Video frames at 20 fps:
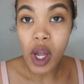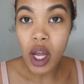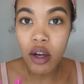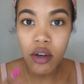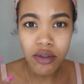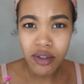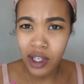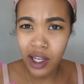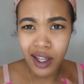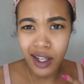
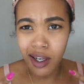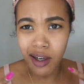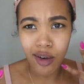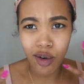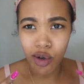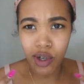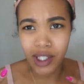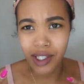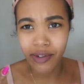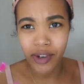You see how they look all
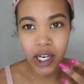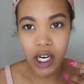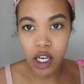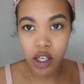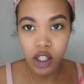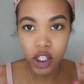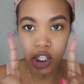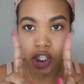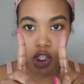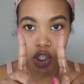crazy right
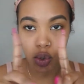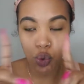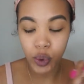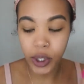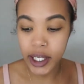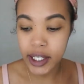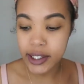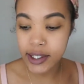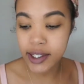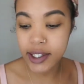now? Just
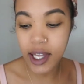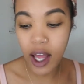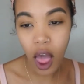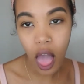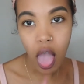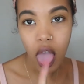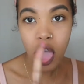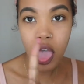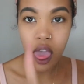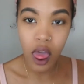wait.
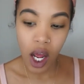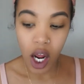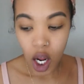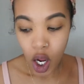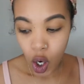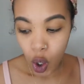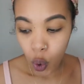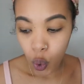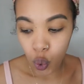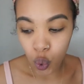
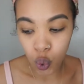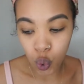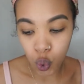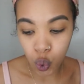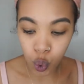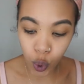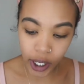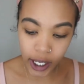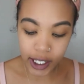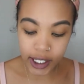
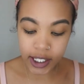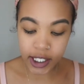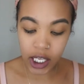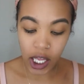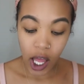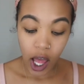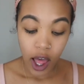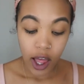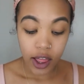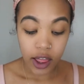Wait.
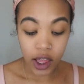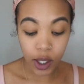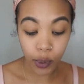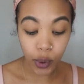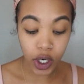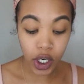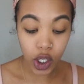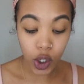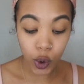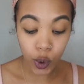And then
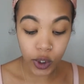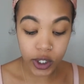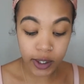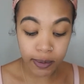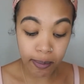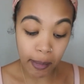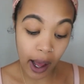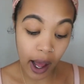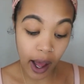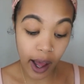we're gonna use
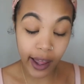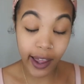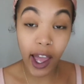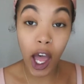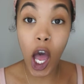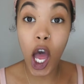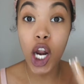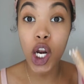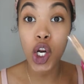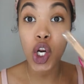my
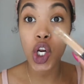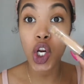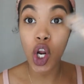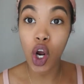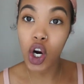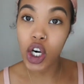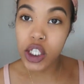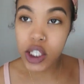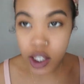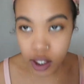
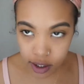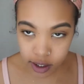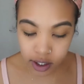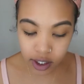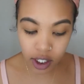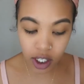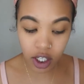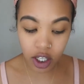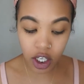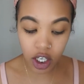NARS
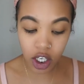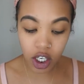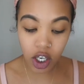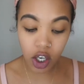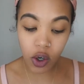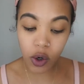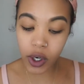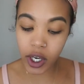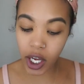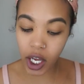concealer,
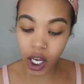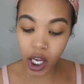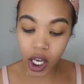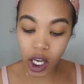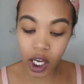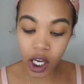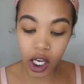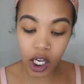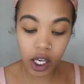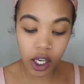
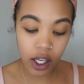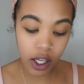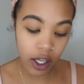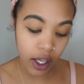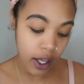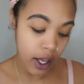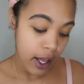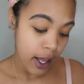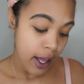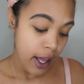okay?
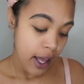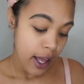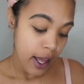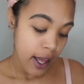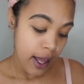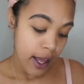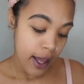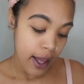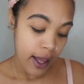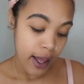
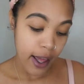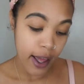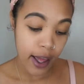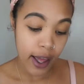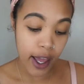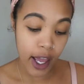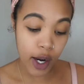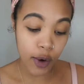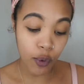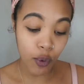
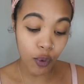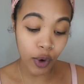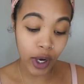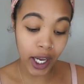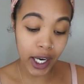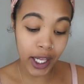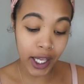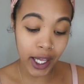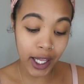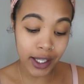And
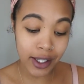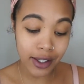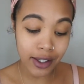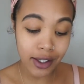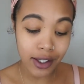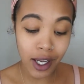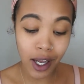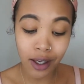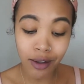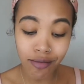
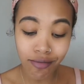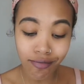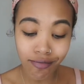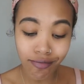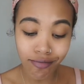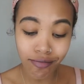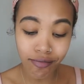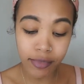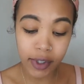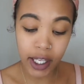Radiant
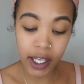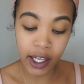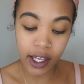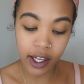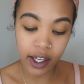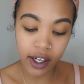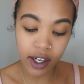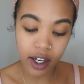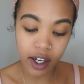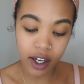
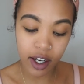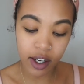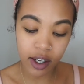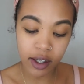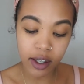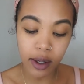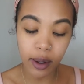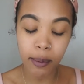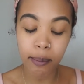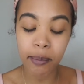and
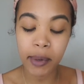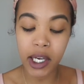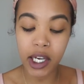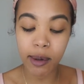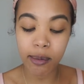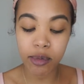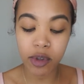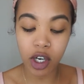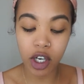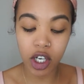
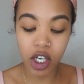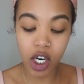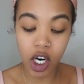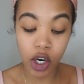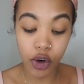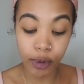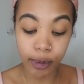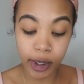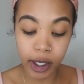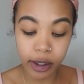medium dark
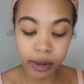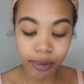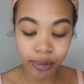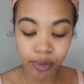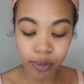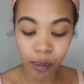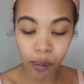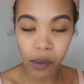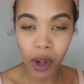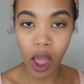caramel.
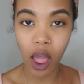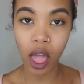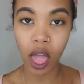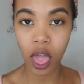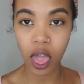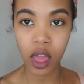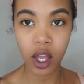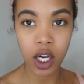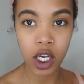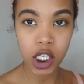
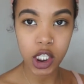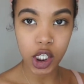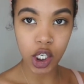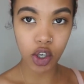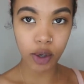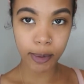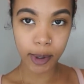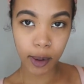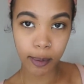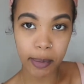
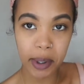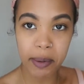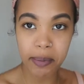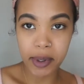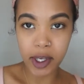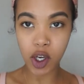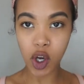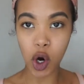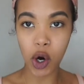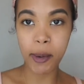Caramel baby,
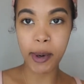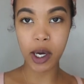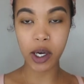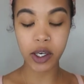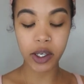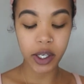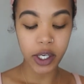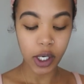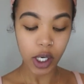caramel.